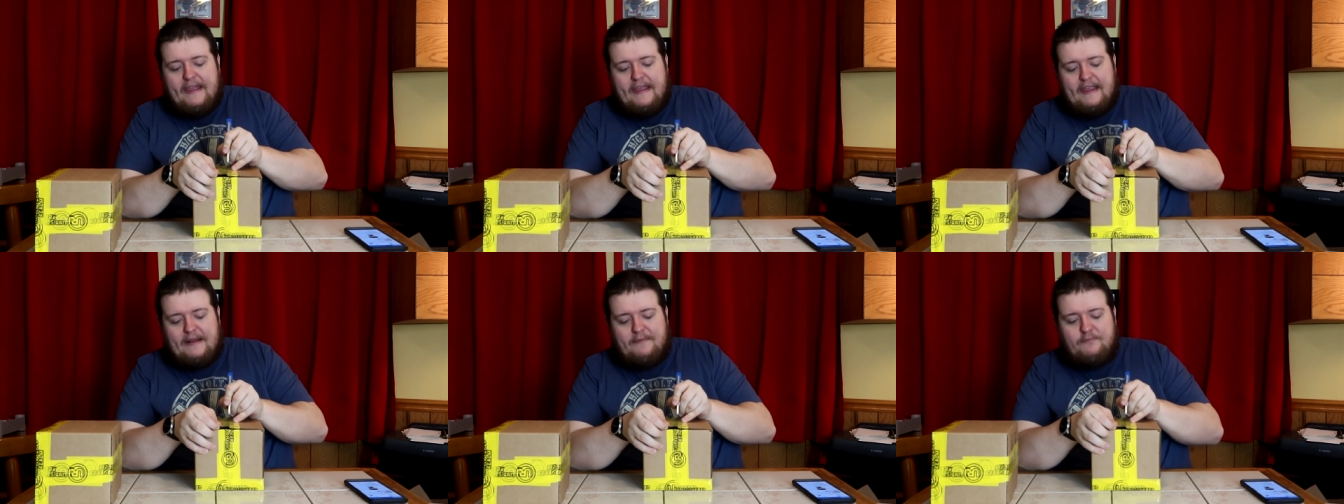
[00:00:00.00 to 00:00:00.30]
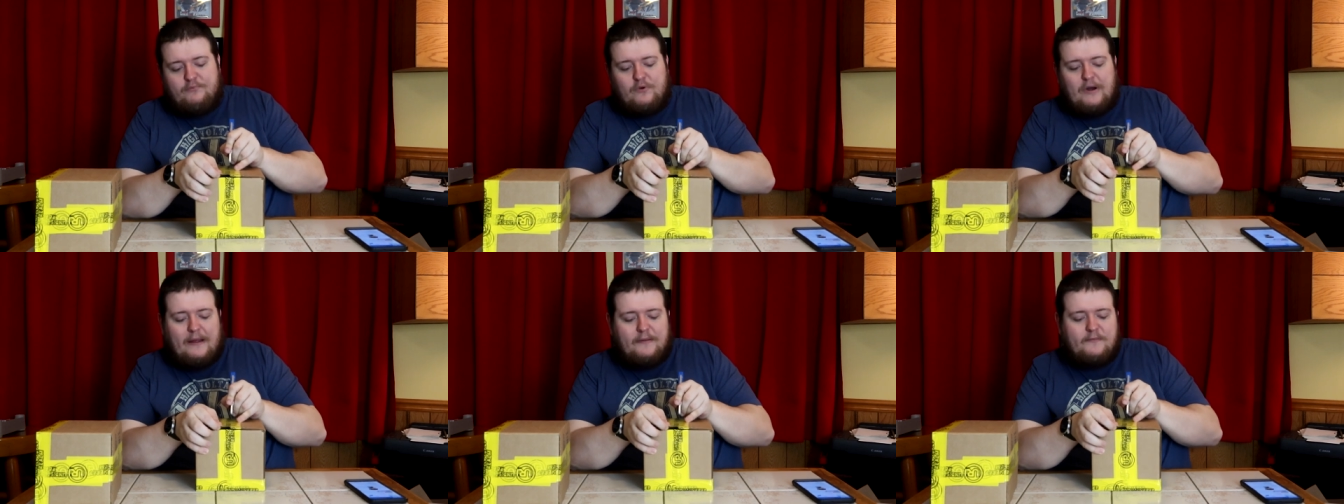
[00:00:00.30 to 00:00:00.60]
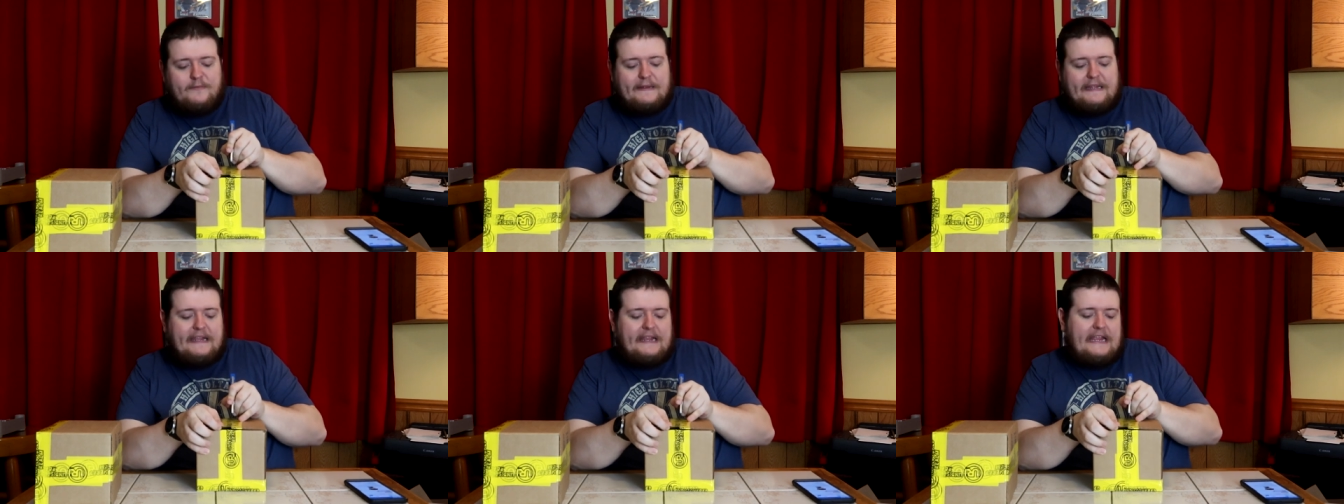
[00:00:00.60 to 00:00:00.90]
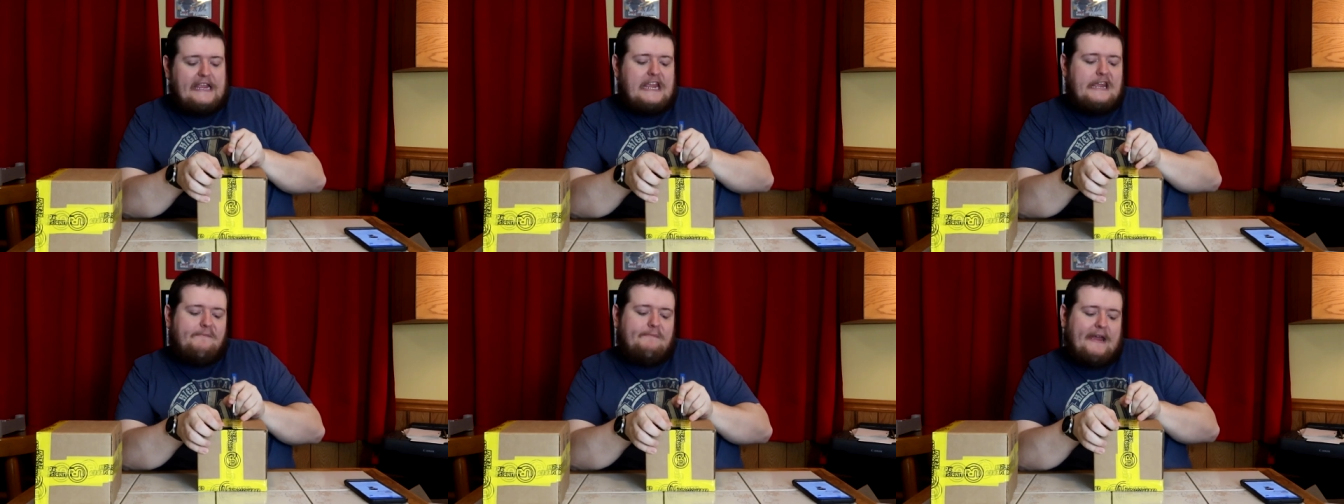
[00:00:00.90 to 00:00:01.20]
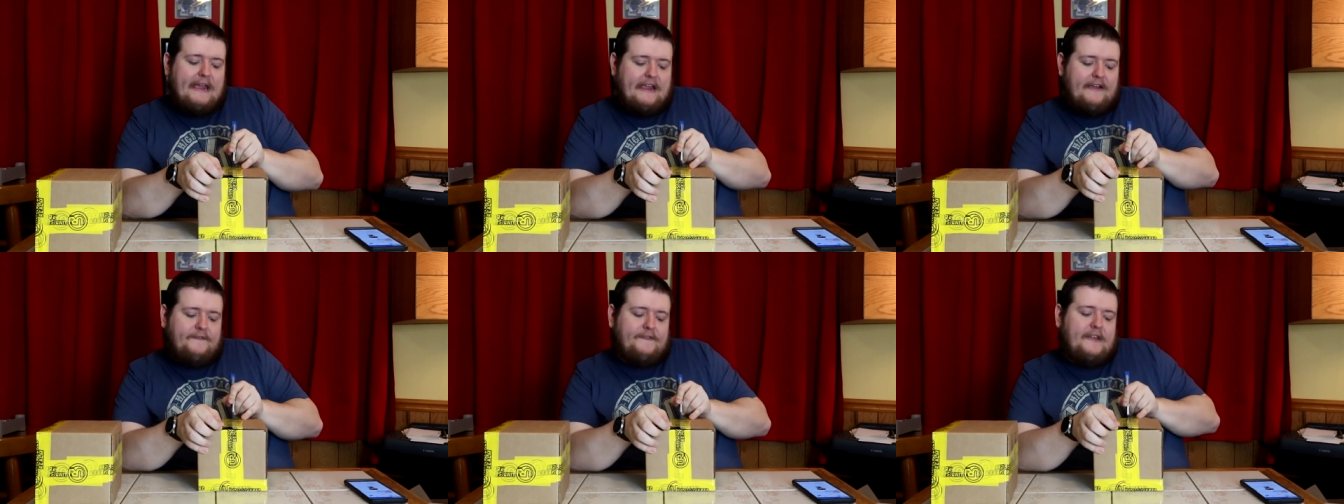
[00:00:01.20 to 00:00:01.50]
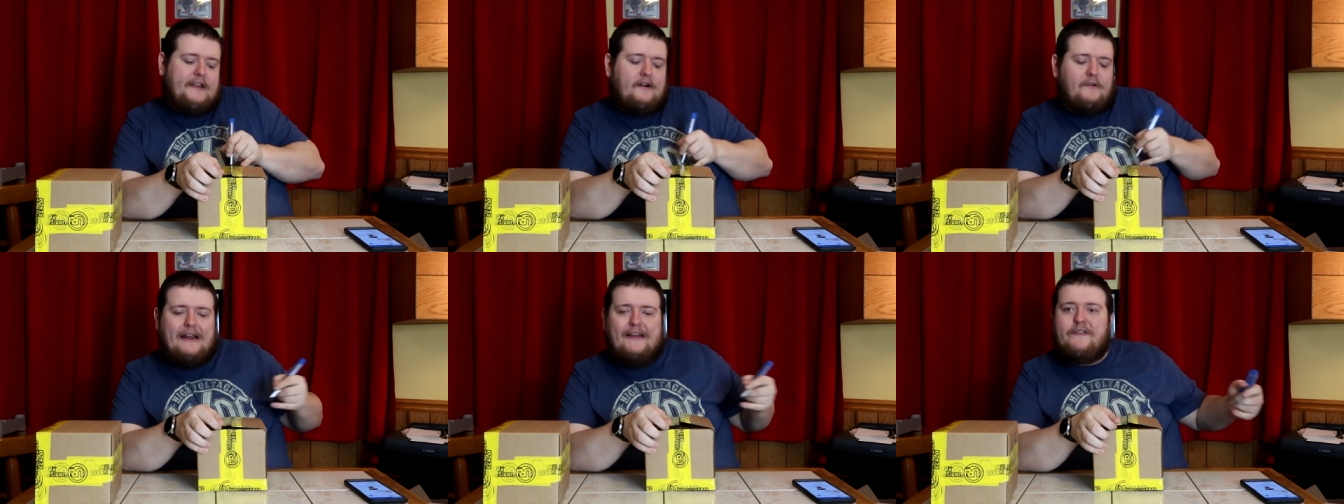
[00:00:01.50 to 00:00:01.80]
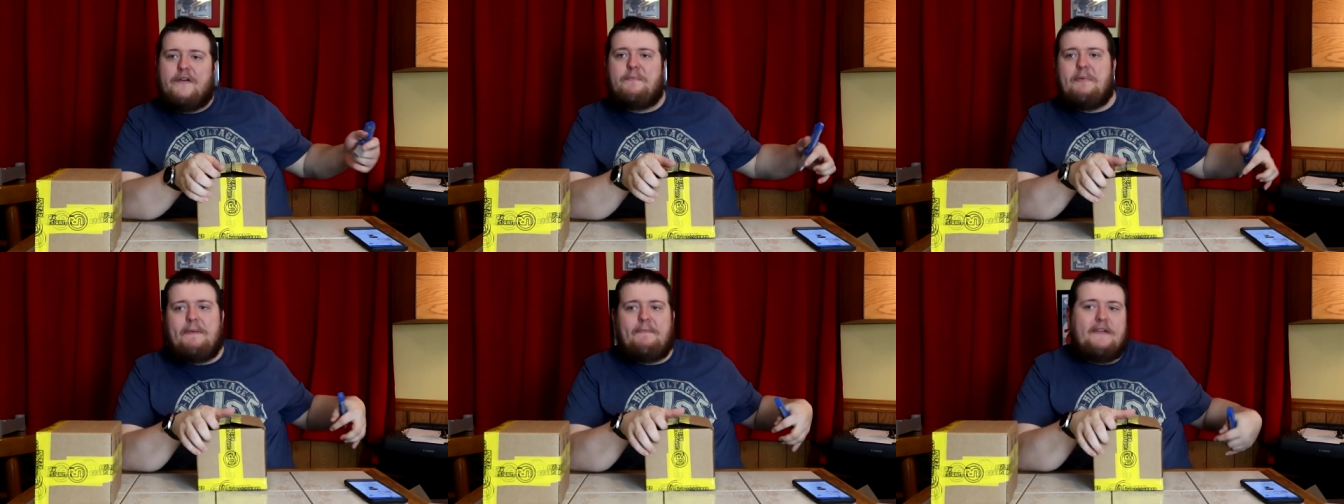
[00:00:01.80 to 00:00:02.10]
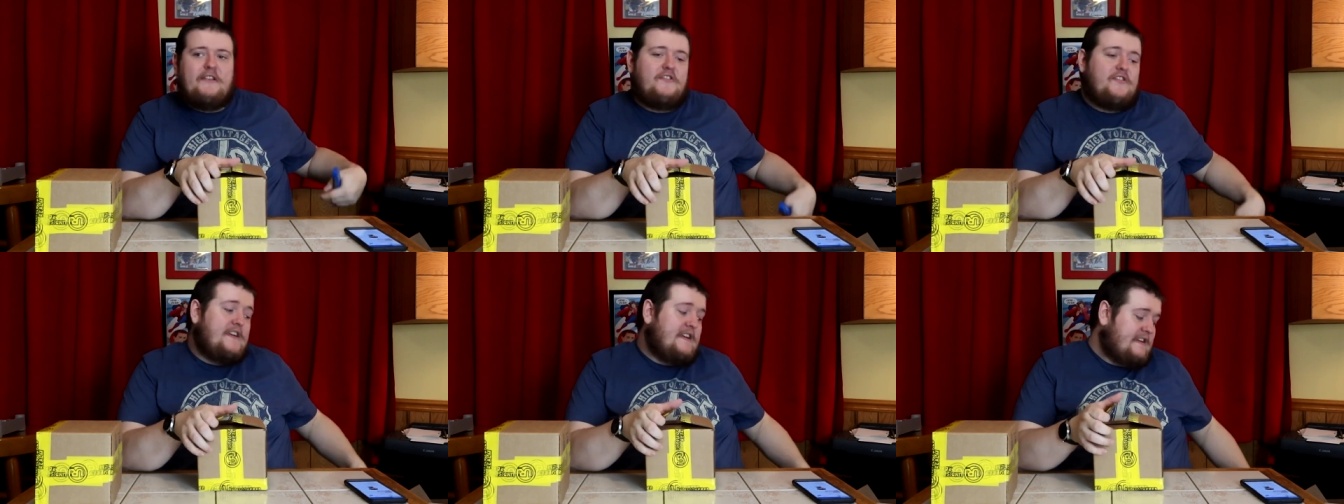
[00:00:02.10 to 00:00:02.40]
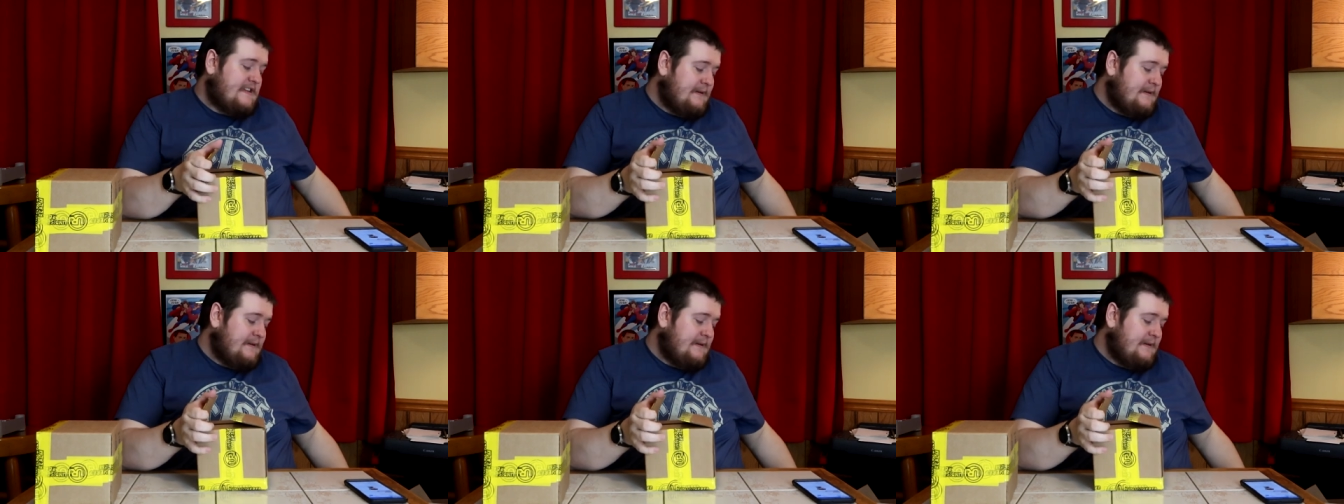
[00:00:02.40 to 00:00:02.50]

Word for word: and probably eBay if they don't have a PPG.